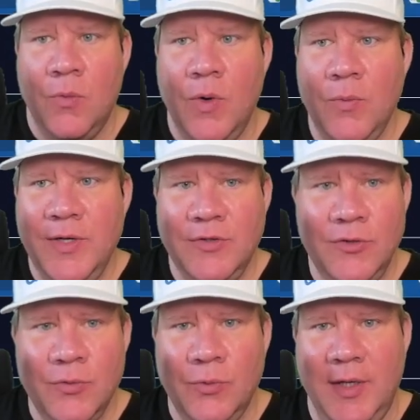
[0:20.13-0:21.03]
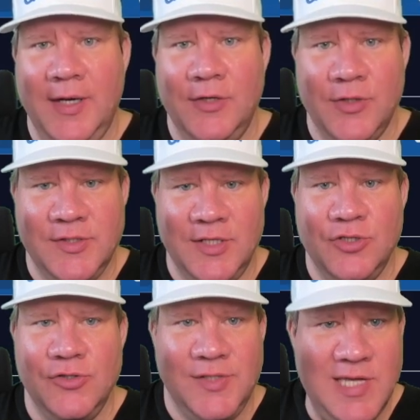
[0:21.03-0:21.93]
we do in A-Train
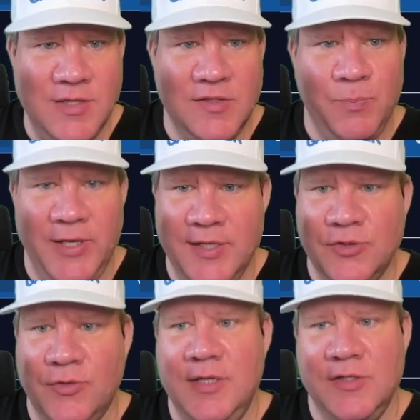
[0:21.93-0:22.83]
Station, you see this play screen.